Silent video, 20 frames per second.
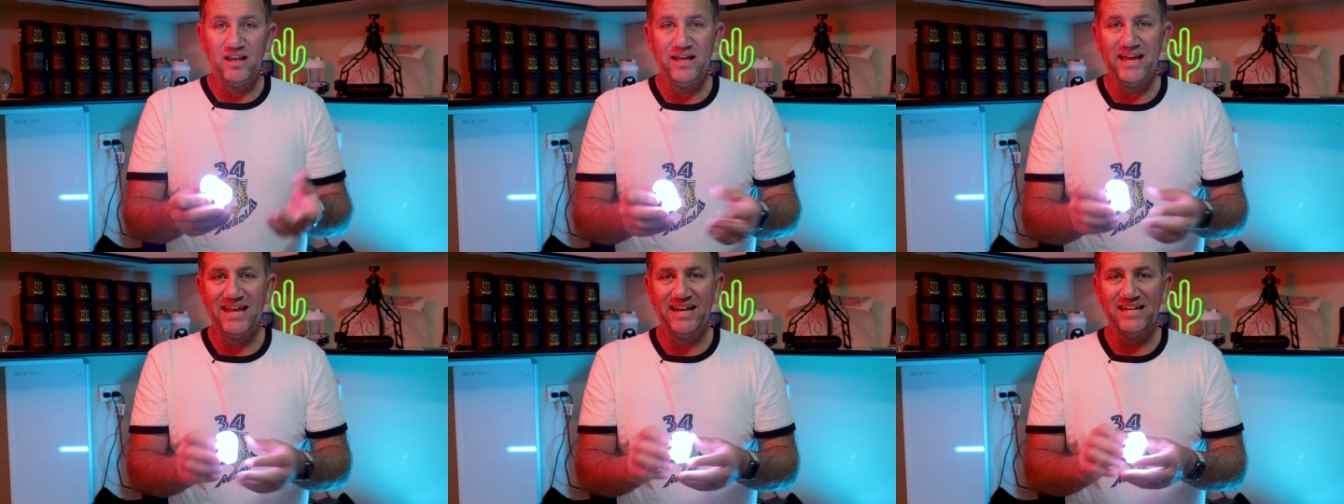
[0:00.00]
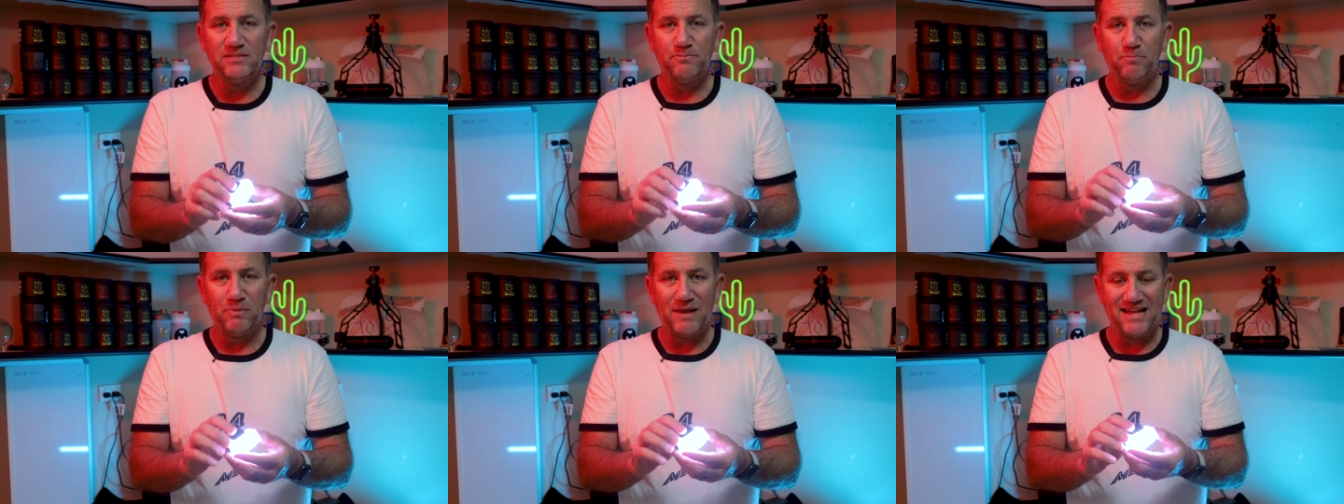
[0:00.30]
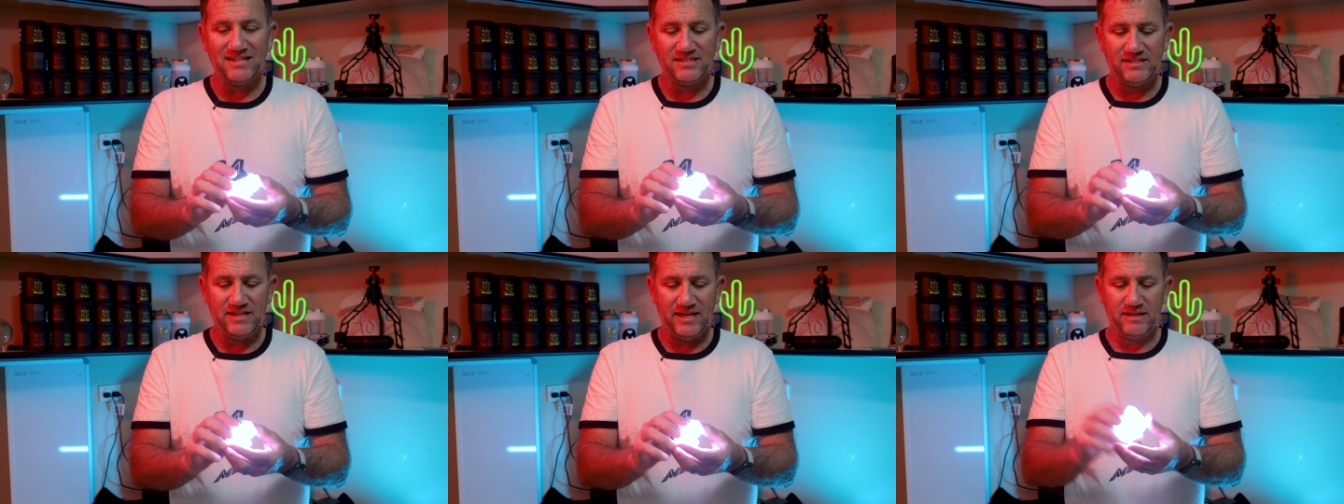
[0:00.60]
It is
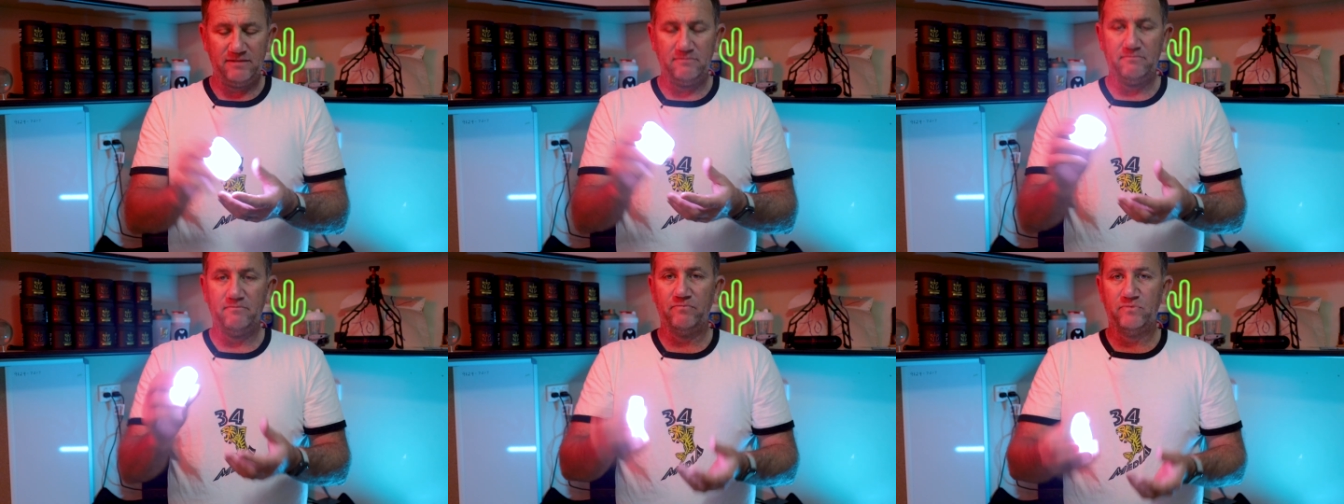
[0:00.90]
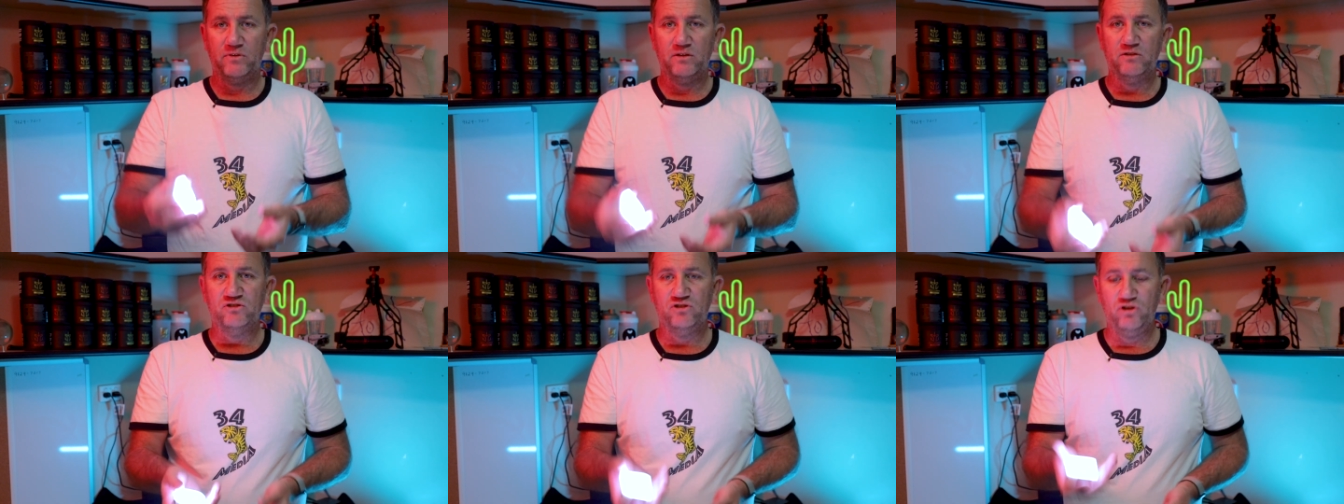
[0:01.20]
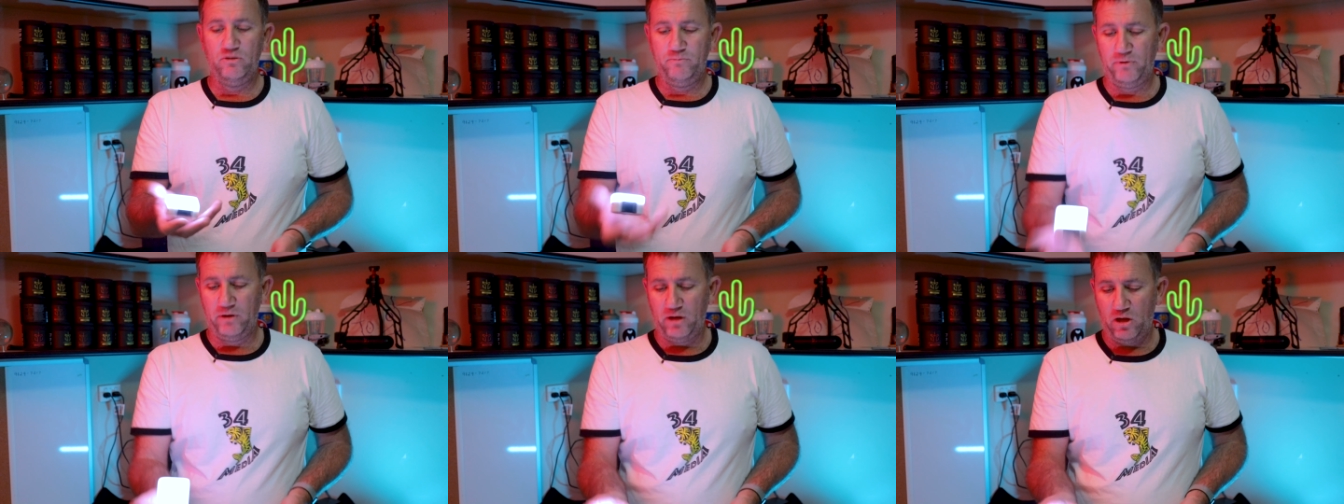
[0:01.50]
plastic,
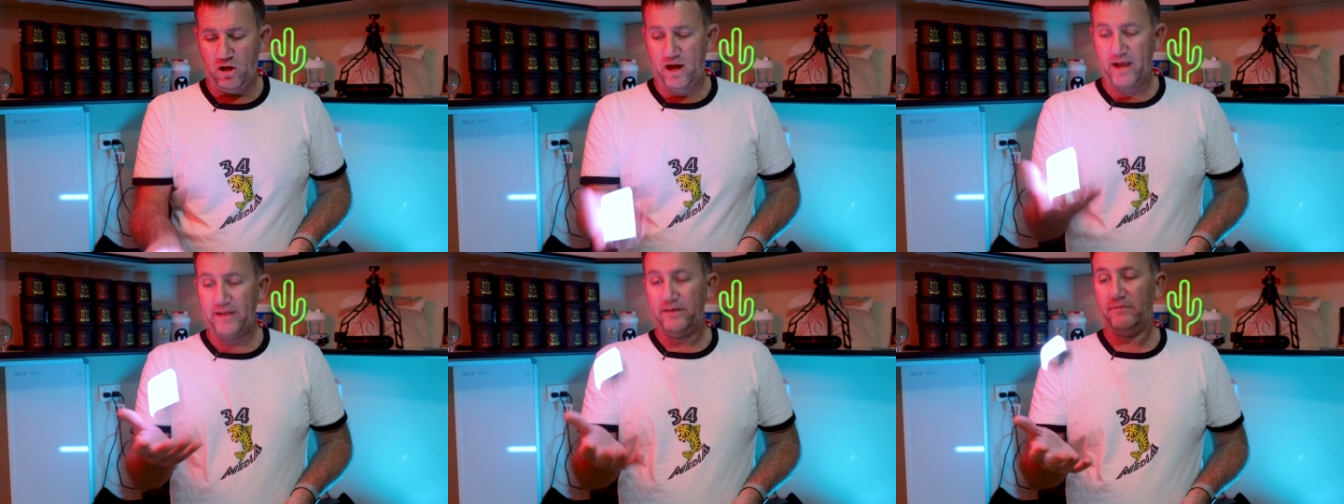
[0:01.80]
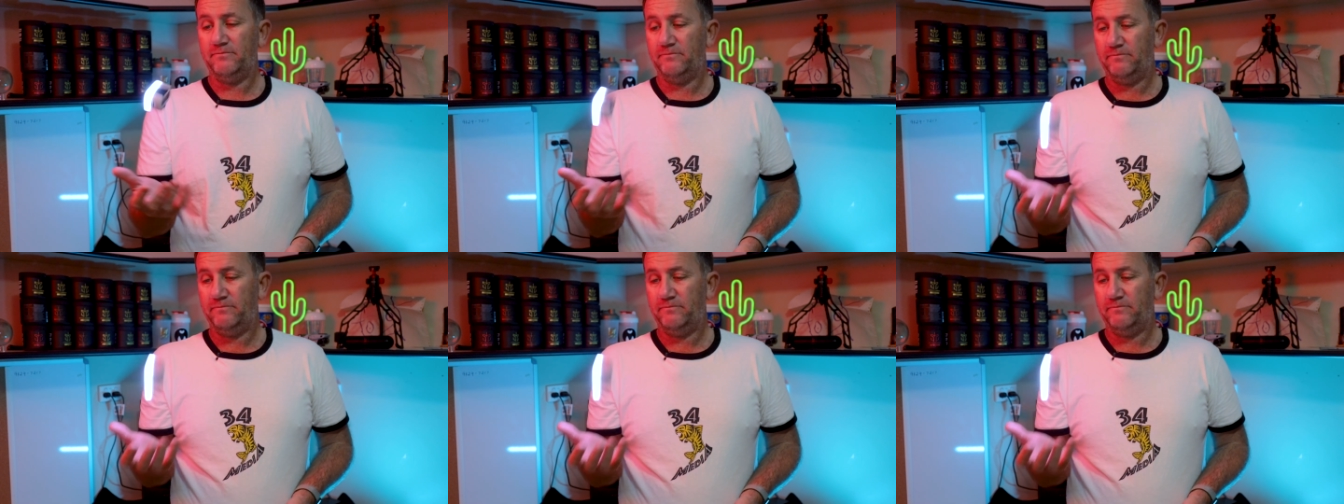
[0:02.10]
super light,